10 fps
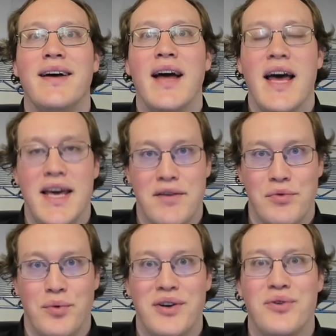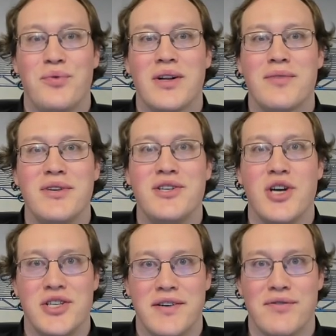Hey everyone, welcome to
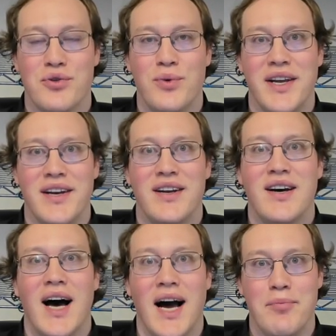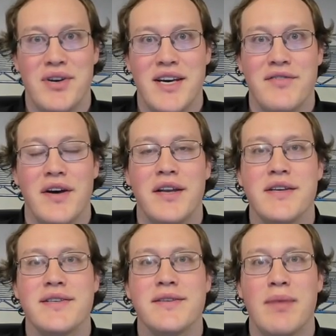Judging for the Win. I'm Dave, and
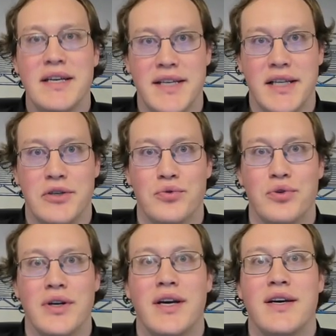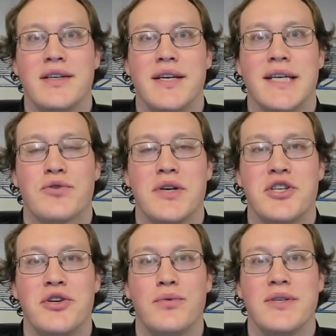this is my daily ruin. Today's
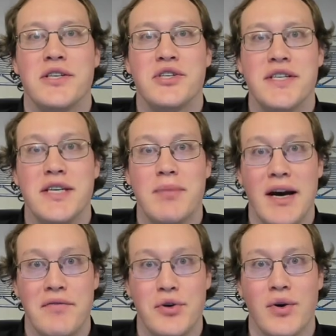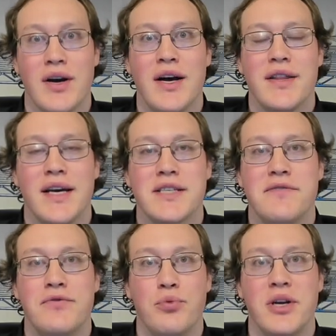question was suggested by a viewer, thanks to
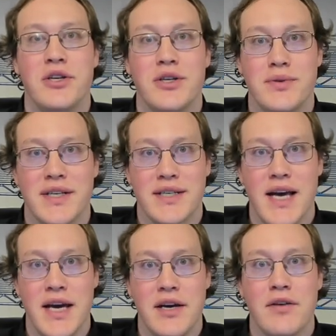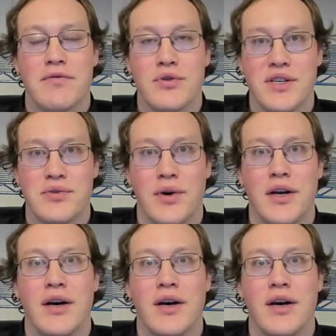Fuman268 for this one.